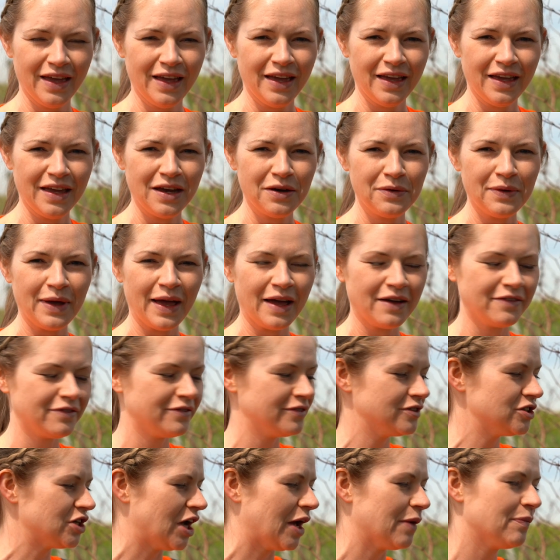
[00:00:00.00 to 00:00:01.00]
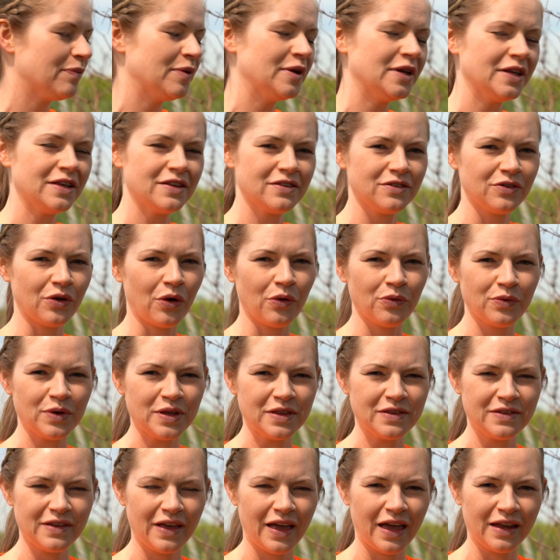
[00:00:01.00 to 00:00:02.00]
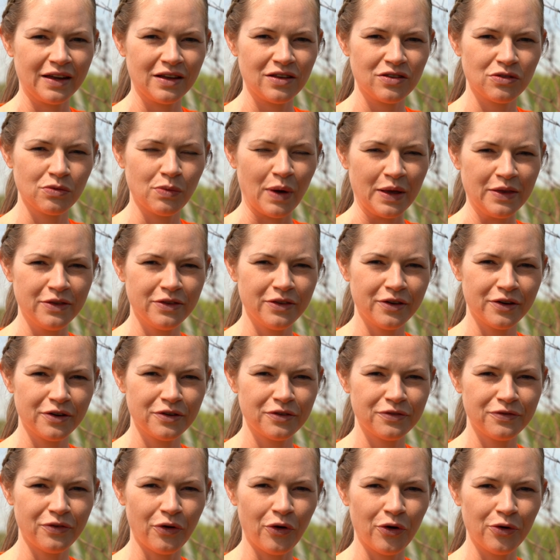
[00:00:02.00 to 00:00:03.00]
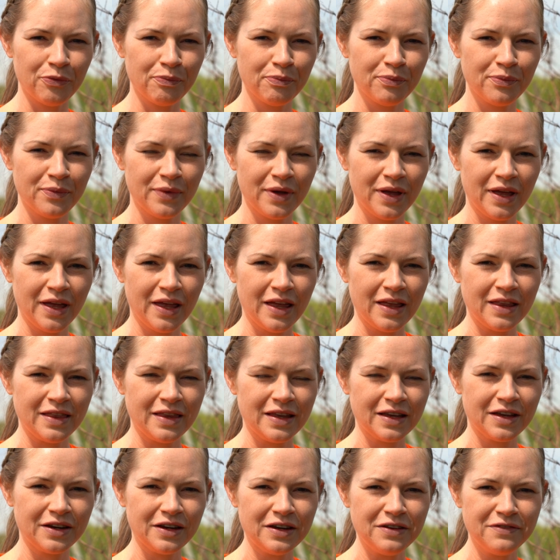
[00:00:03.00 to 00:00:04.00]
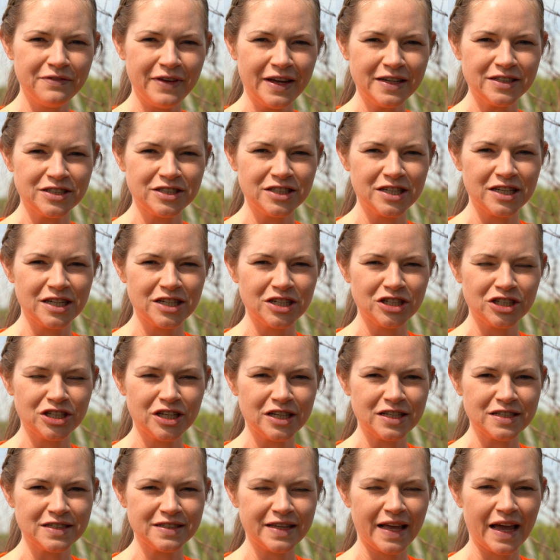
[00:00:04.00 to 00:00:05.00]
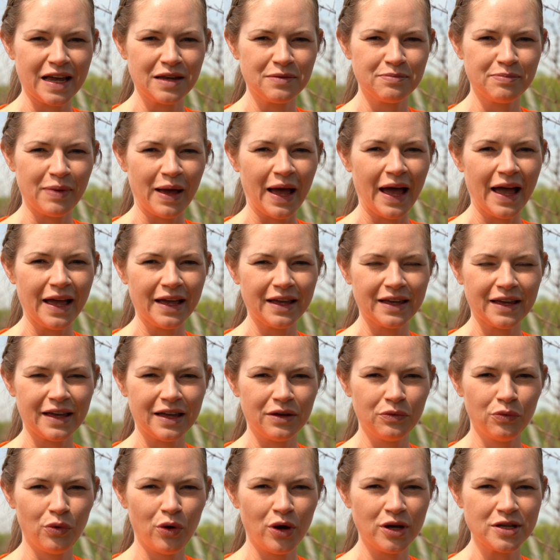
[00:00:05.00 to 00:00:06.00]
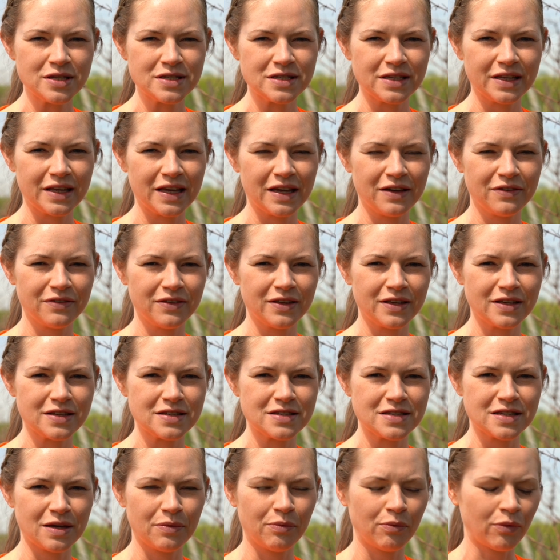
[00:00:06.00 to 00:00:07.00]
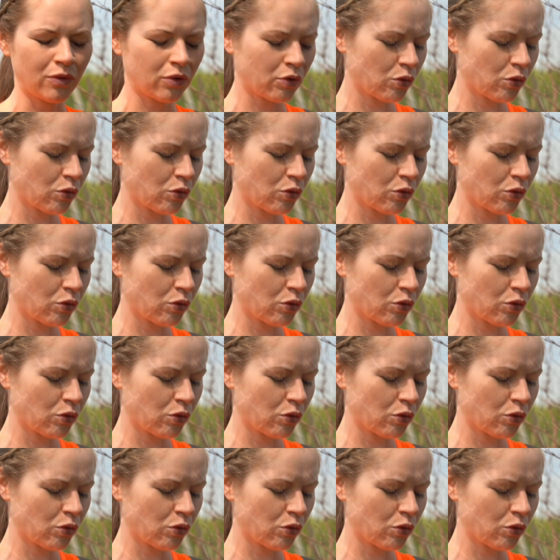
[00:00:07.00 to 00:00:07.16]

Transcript: Here we have Japanese knotweed in its winter form. The green vegetation has died back and what is left is some